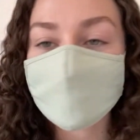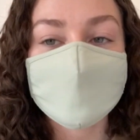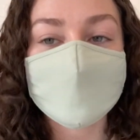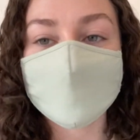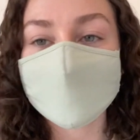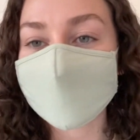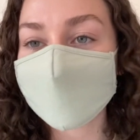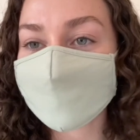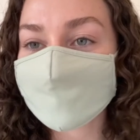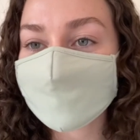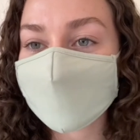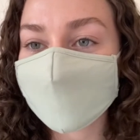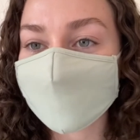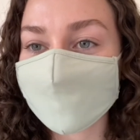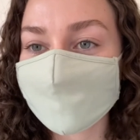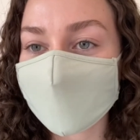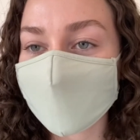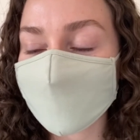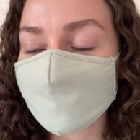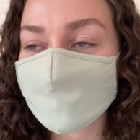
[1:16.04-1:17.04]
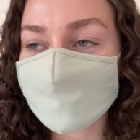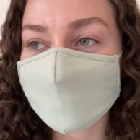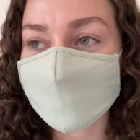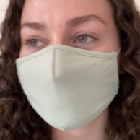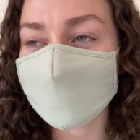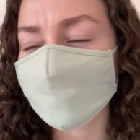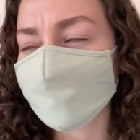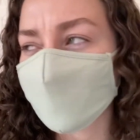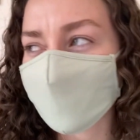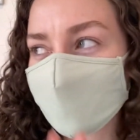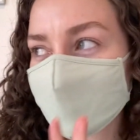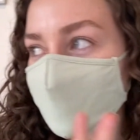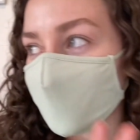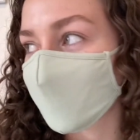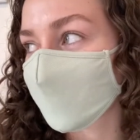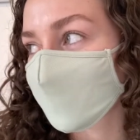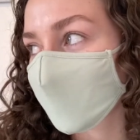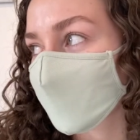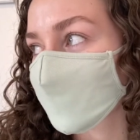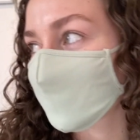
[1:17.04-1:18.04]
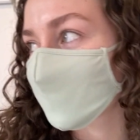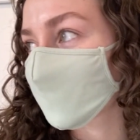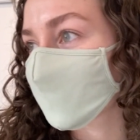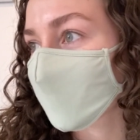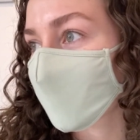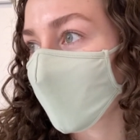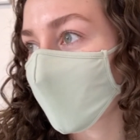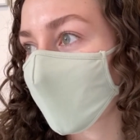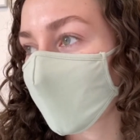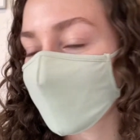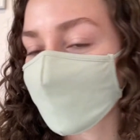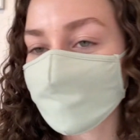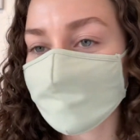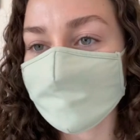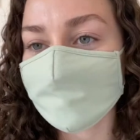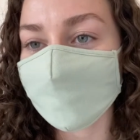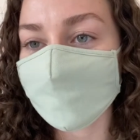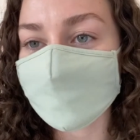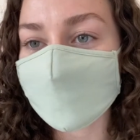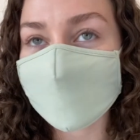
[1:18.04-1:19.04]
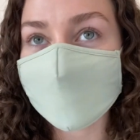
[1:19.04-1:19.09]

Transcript: some hand sanitizer. Even though I sanitized in the car, I still did